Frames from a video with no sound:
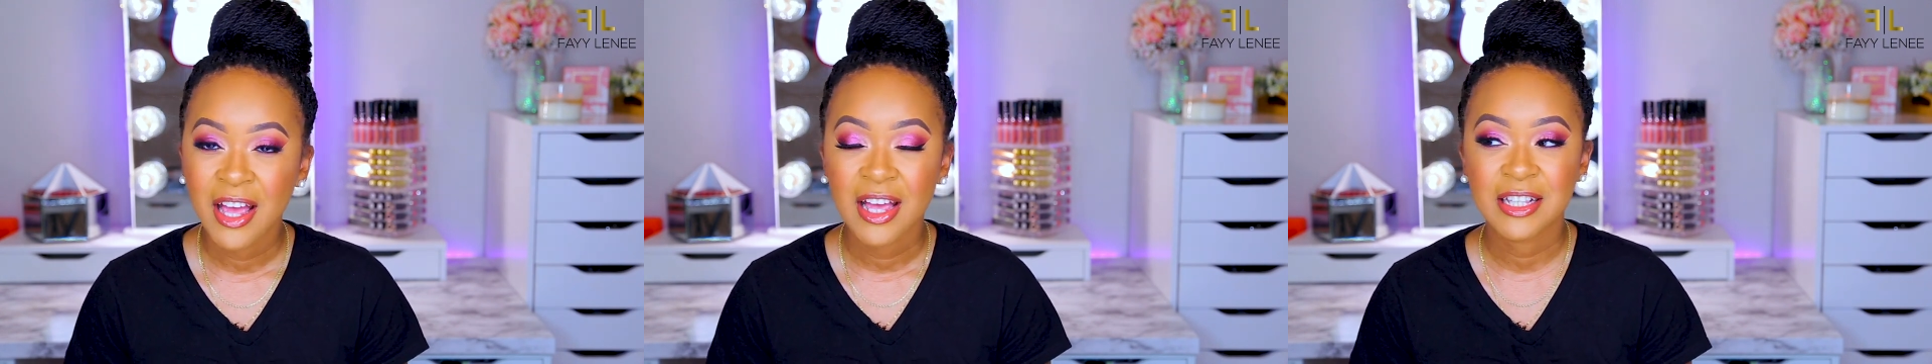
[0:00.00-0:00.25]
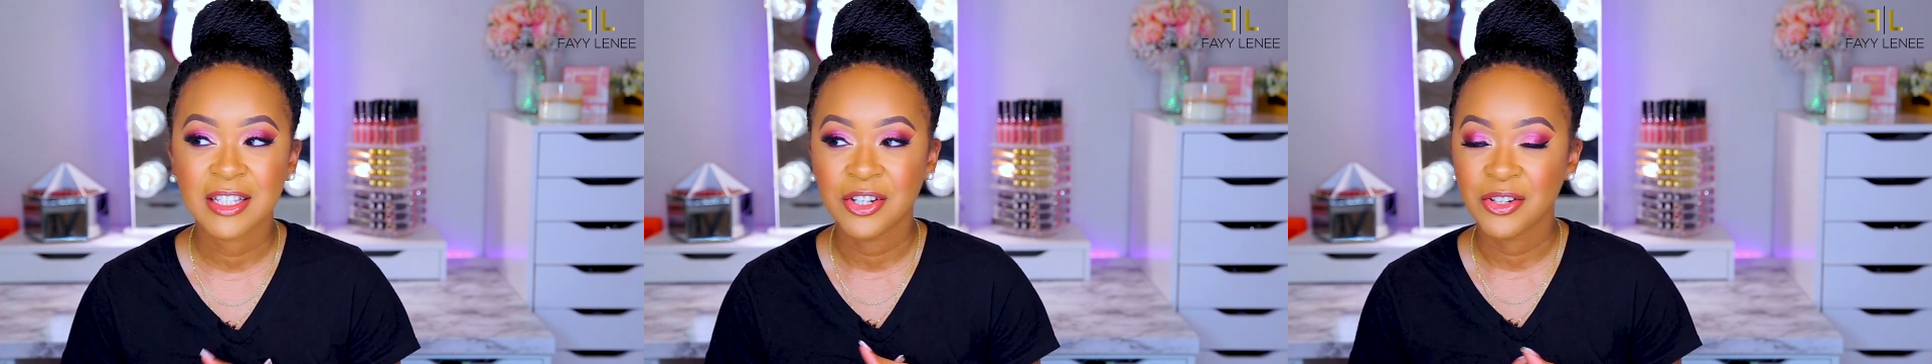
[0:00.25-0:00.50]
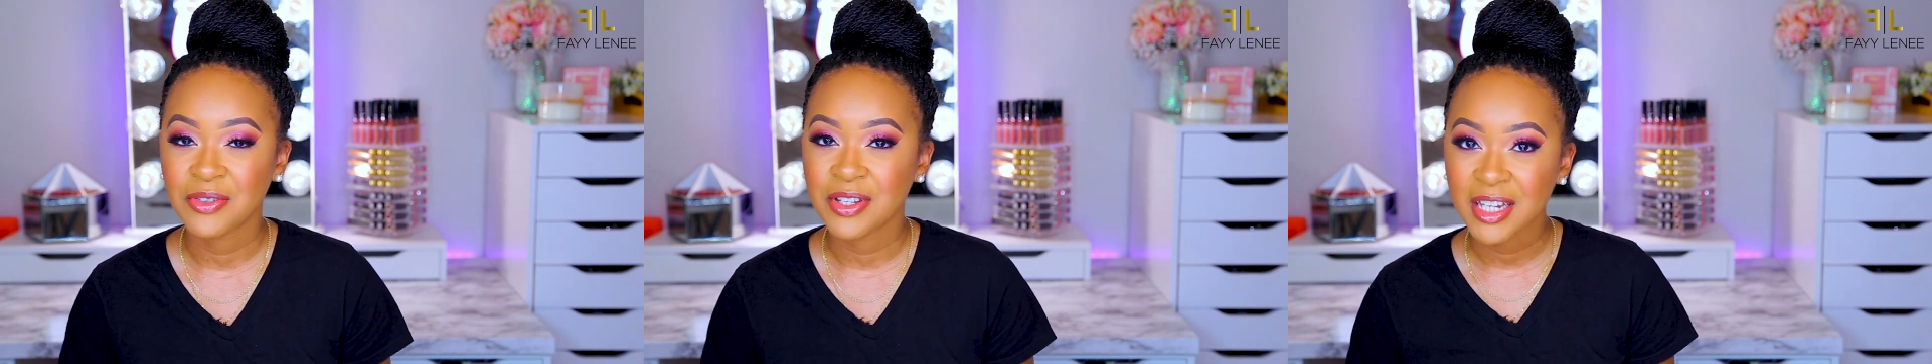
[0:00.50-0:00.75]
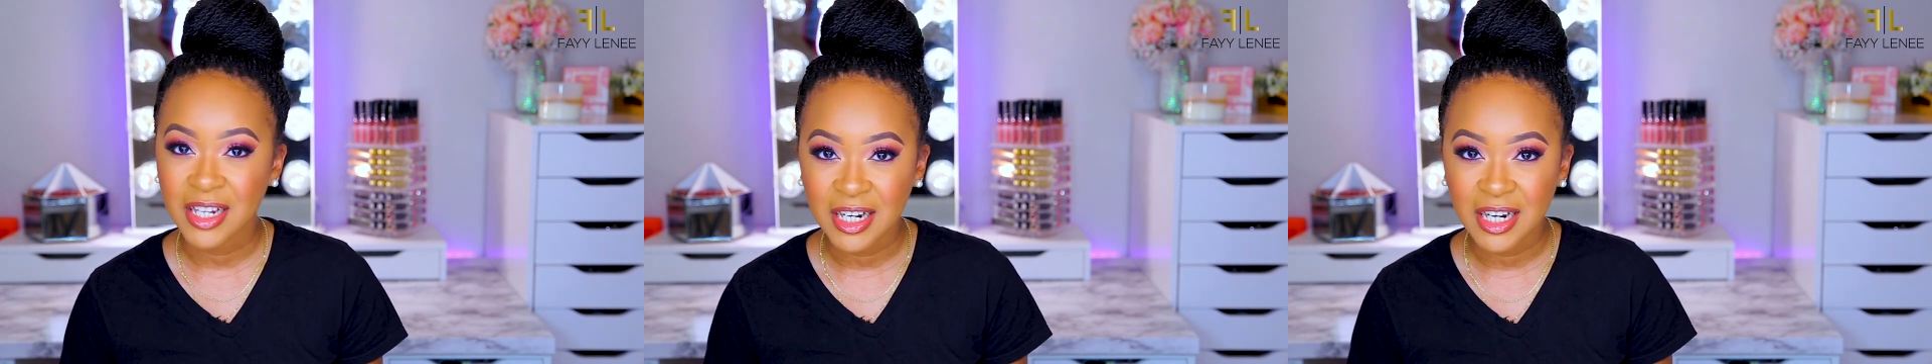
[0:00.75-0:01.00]
It's a new
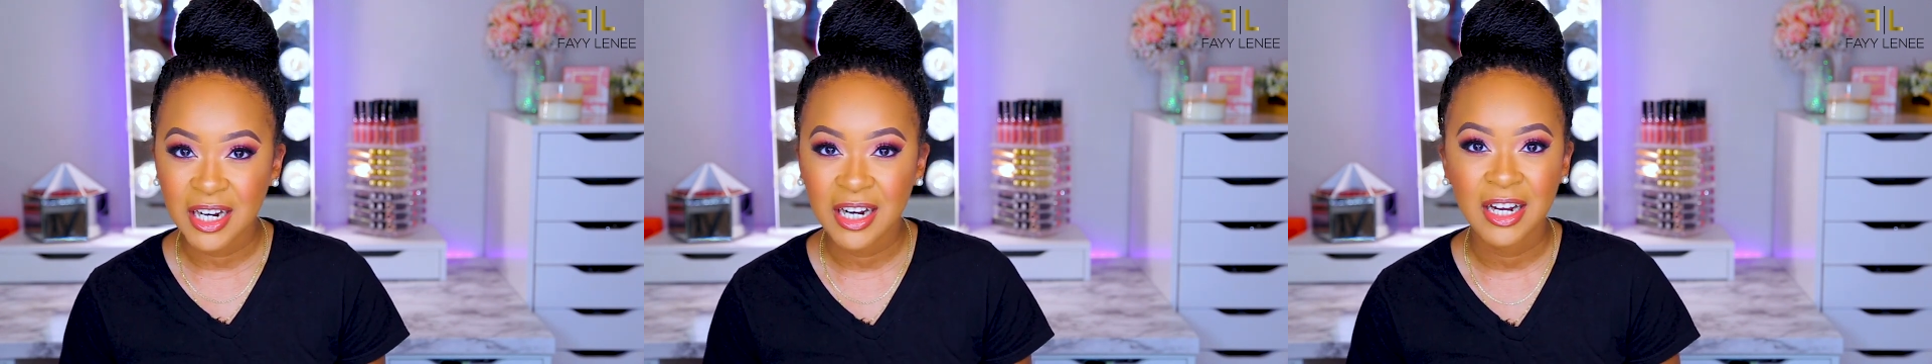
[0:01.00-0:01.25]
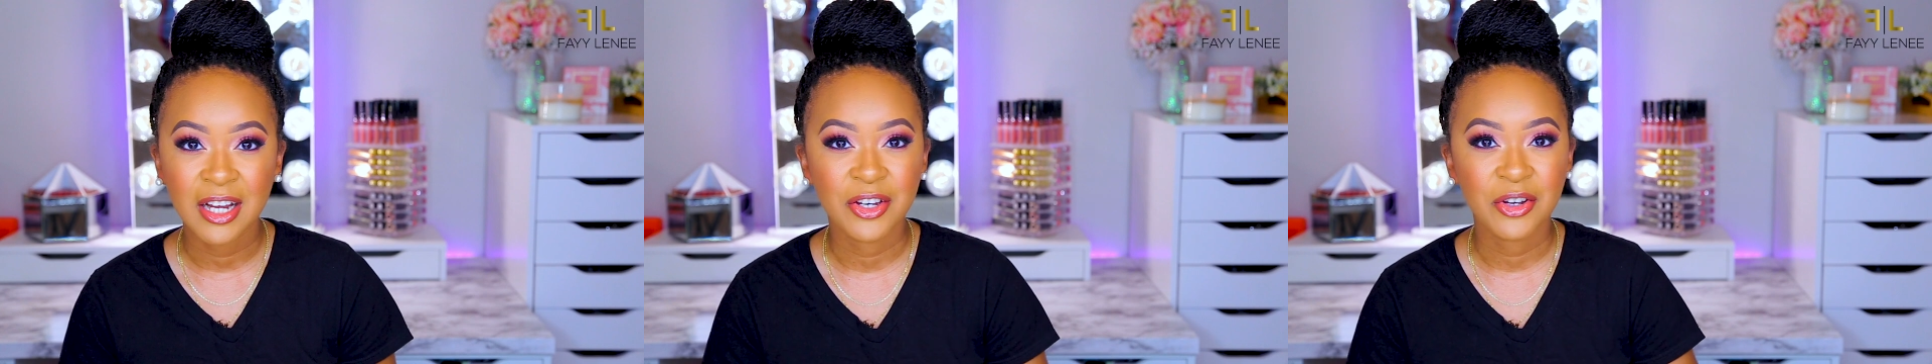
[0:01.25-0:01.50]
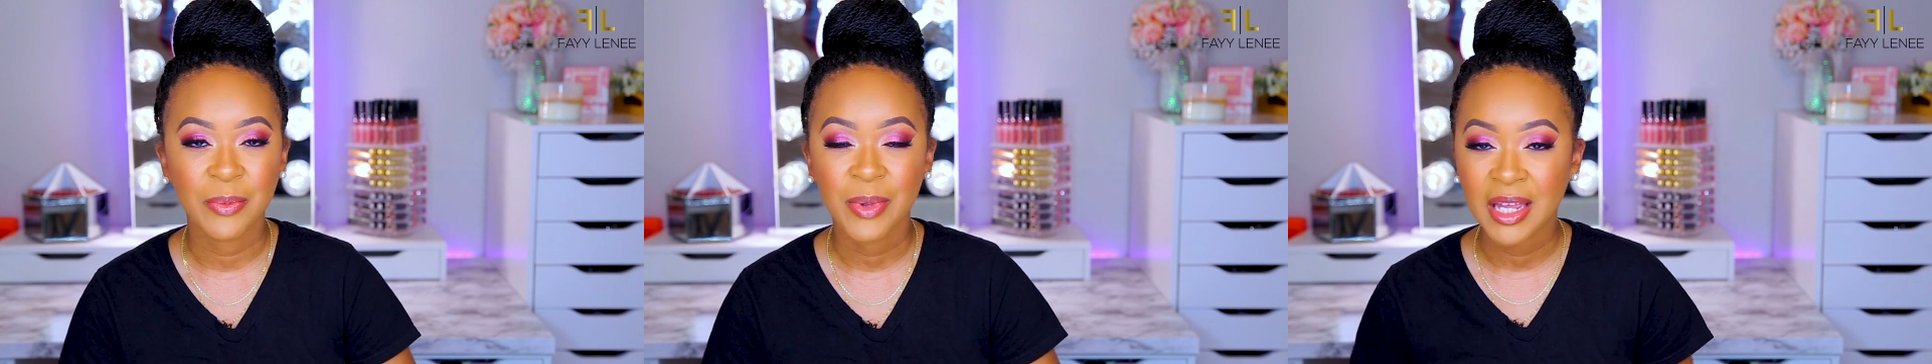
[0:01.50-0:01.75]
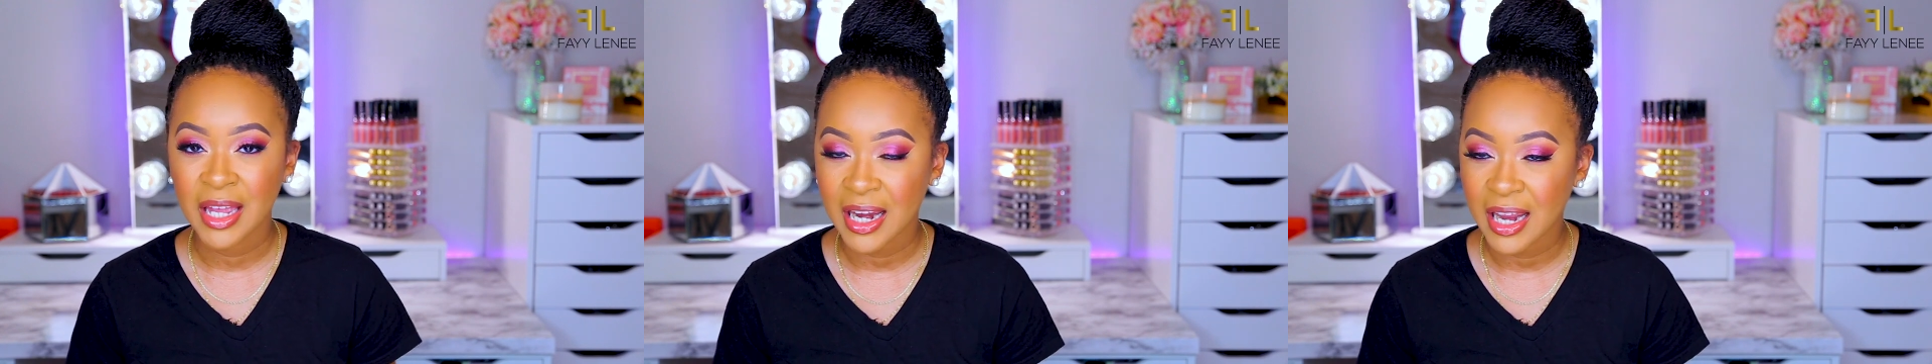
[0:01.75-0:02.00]
year, new
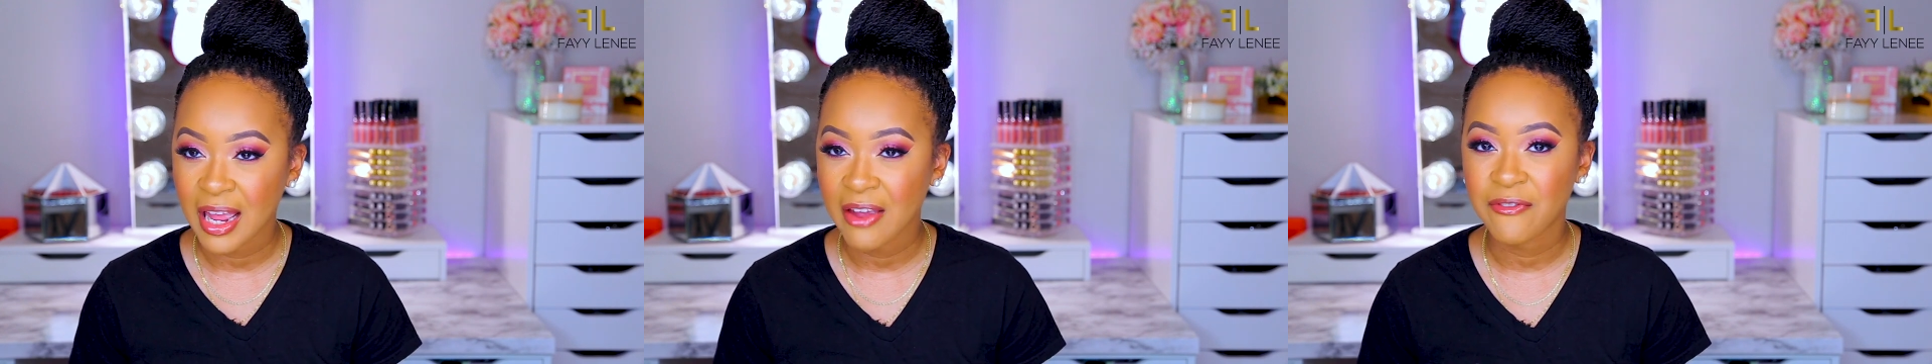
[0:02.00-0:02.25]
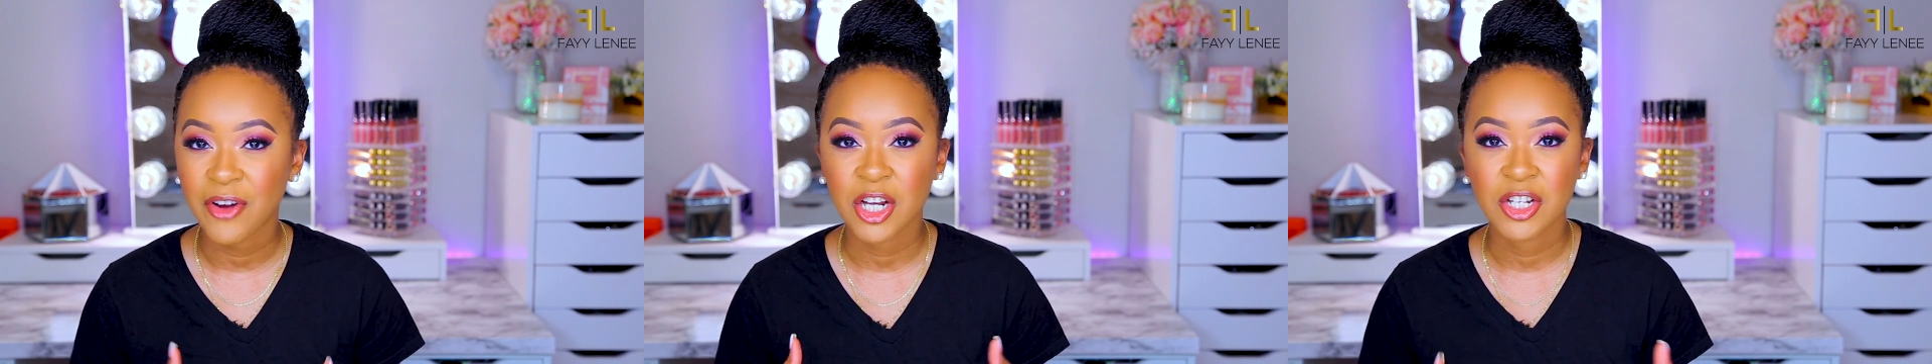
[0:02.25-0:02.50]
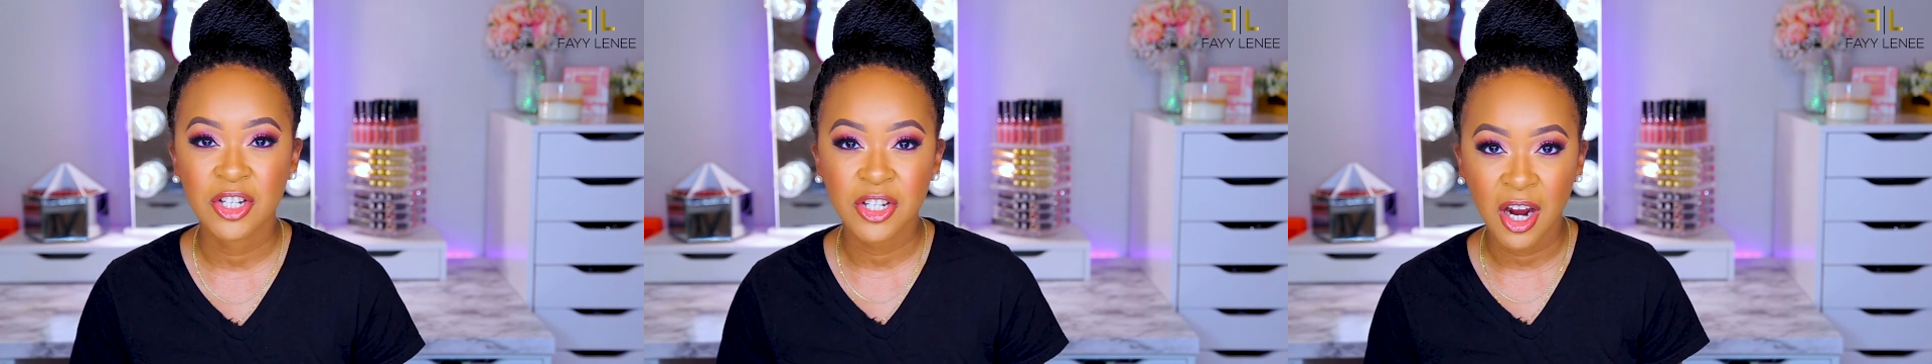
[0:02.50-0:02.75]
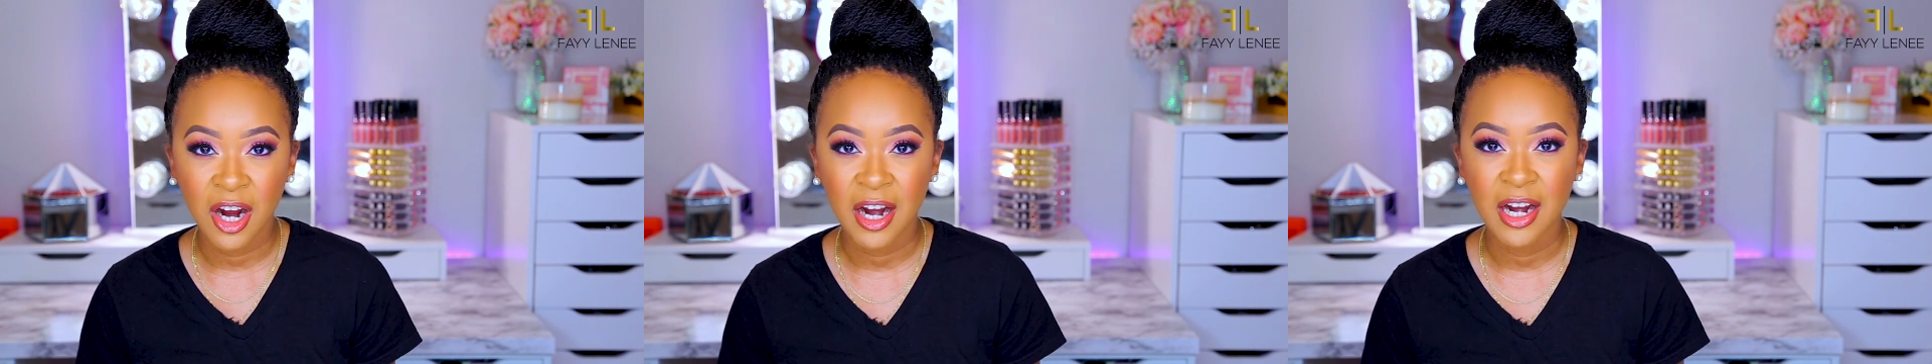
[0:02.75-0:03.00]
beginning, fresh
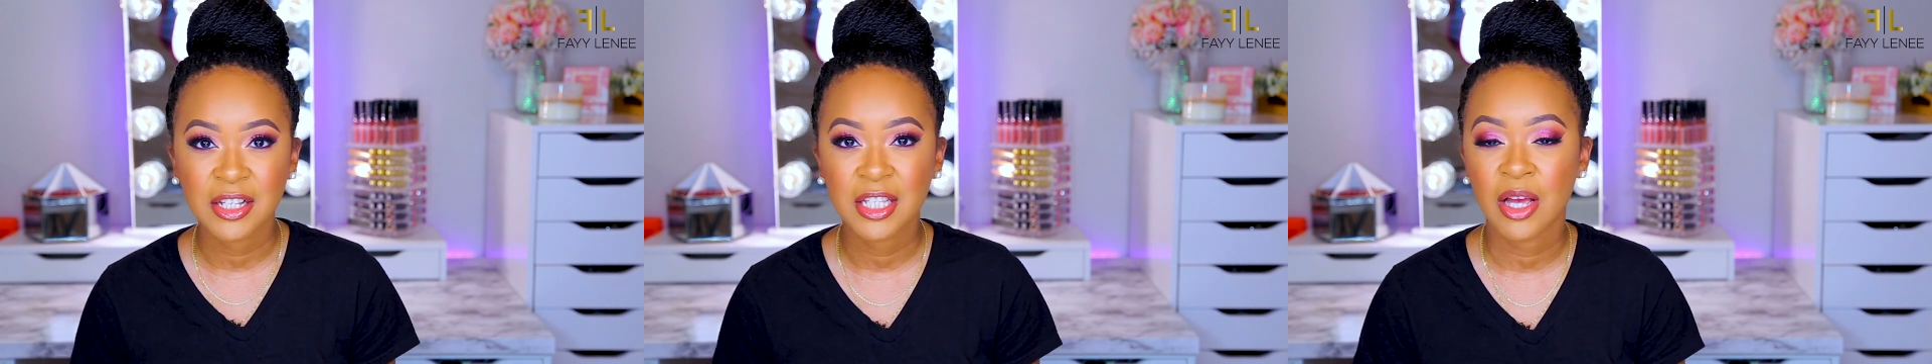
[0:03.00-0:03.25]
start.